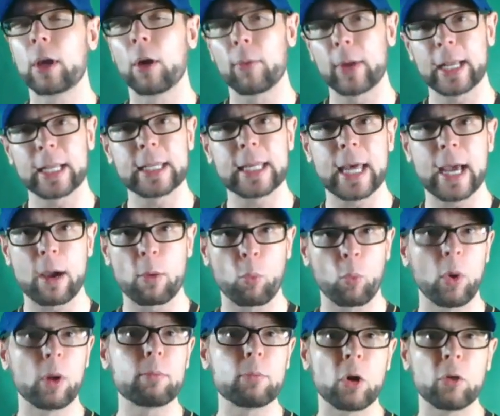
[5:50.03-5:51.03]
going into
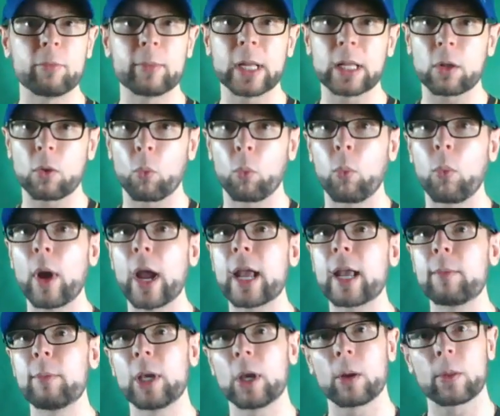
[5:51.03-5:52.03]
that one movement
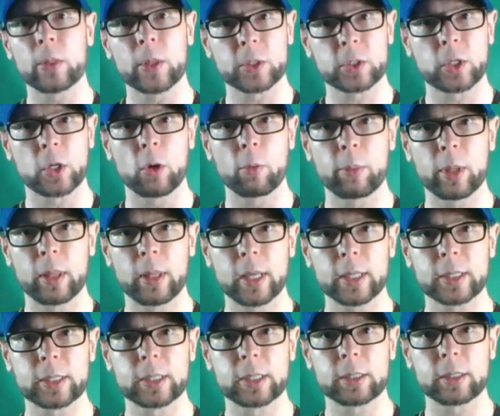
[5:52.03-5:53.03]
way beyond the scope of
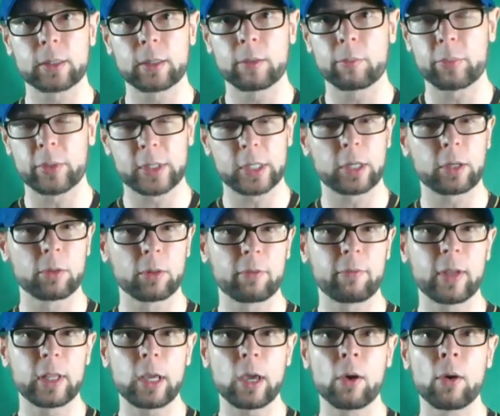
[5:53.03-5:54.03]
this
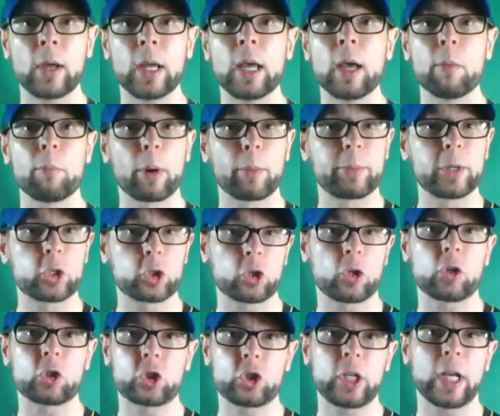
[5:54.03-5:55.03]
particular video, but be
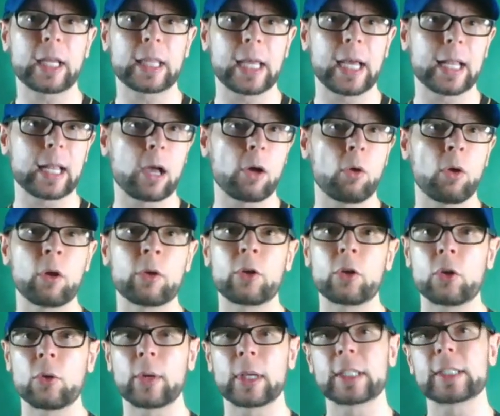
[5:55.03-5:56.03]
sure to check that out. All
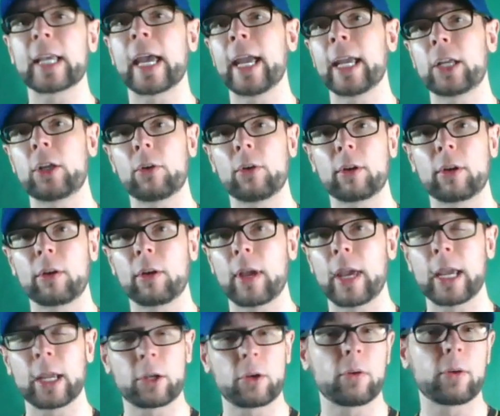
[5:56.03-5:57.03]
you're doing is anchoring
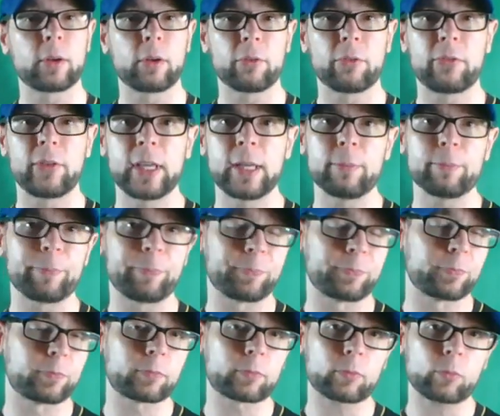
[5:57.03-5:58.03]
your feet,
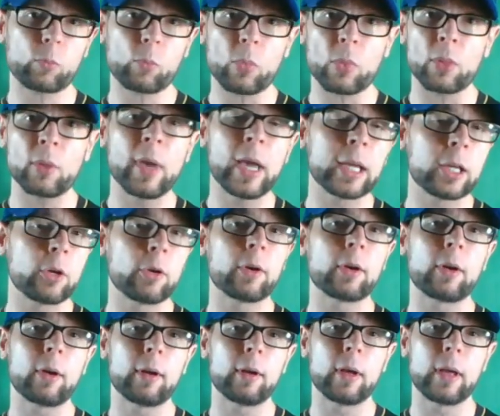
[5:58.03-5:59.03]

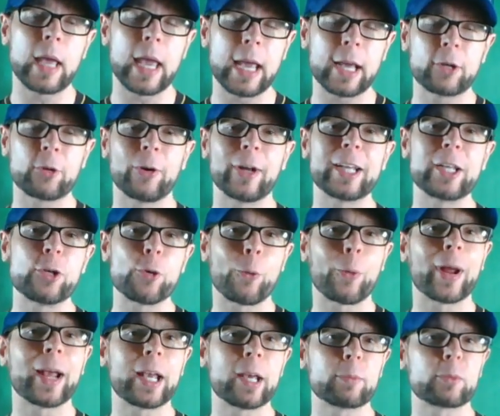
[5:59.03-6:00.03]
anchoring
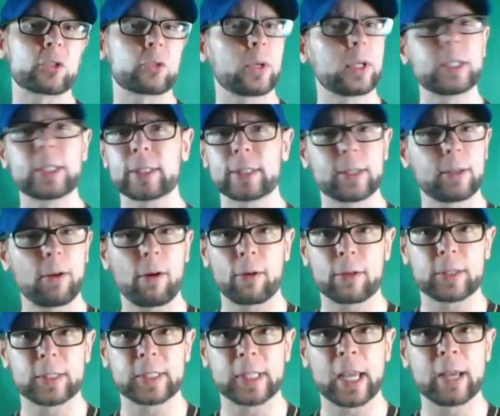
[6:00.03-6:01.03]
your hamstrings,
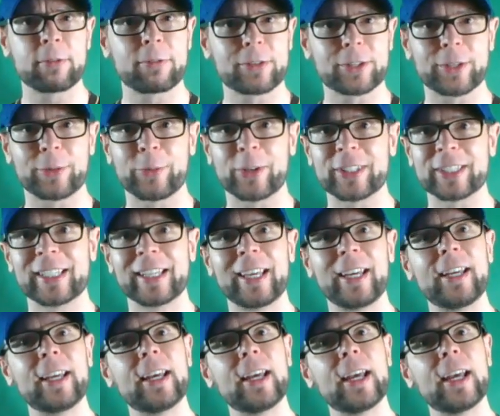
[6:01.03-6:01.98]
hard to say for some reason,